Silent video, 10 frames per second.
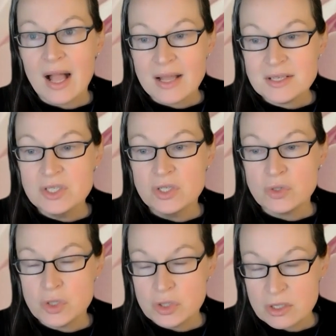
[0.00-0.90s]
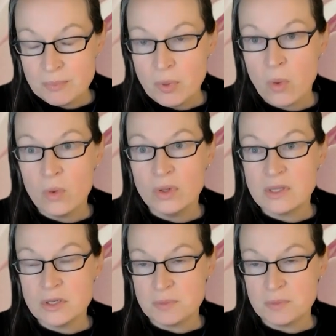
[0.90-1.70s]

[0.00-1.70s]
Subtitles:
us to support those